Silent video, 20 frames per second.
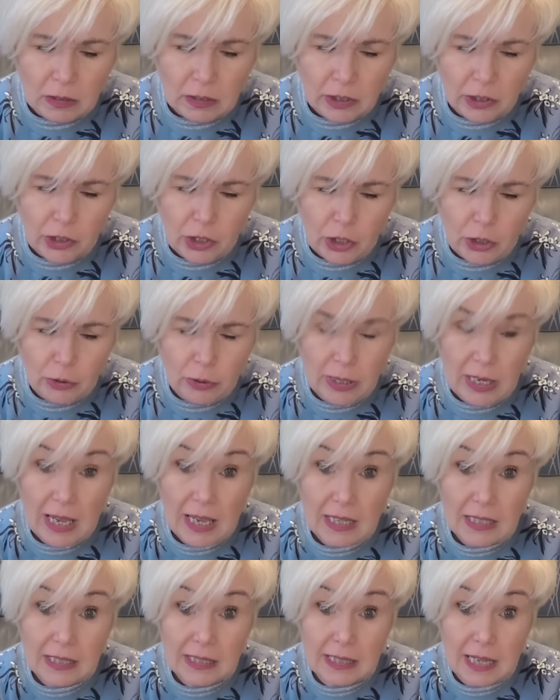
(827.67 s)
a
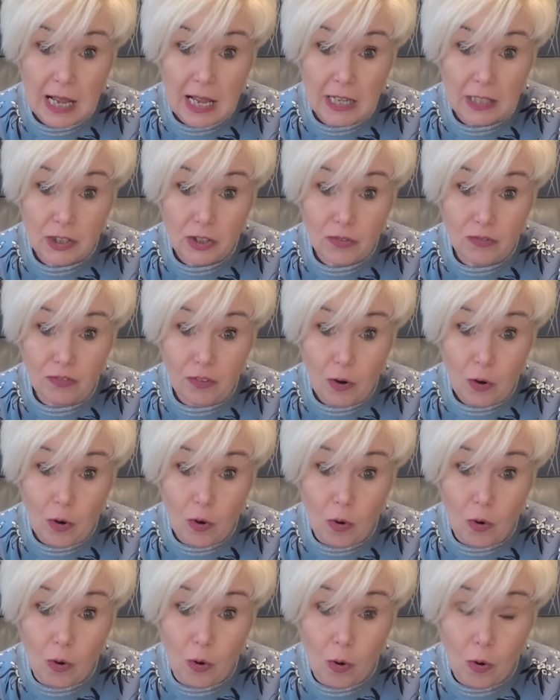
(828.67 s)
UK size
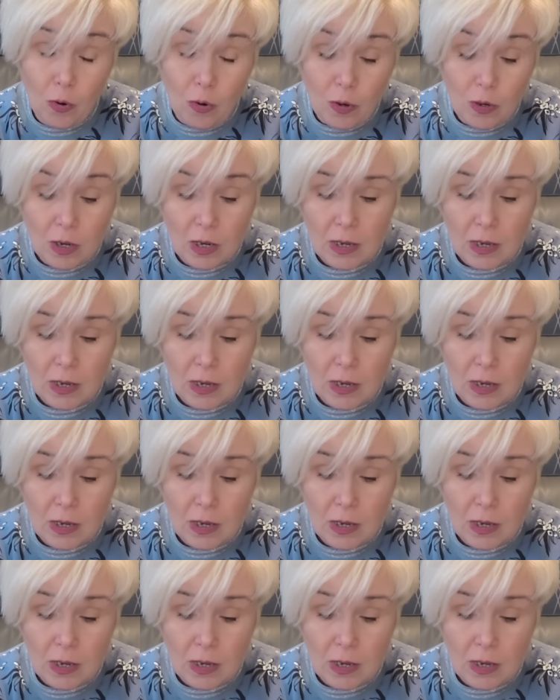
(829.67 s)
4